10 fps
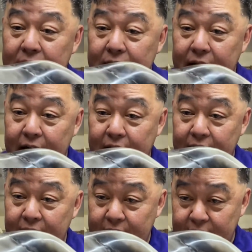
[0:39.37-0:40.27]
Yeah,
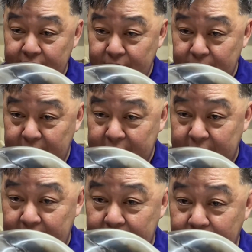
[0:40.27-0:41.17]
base
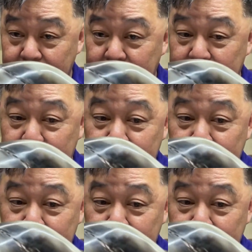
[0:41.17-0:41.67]
color of this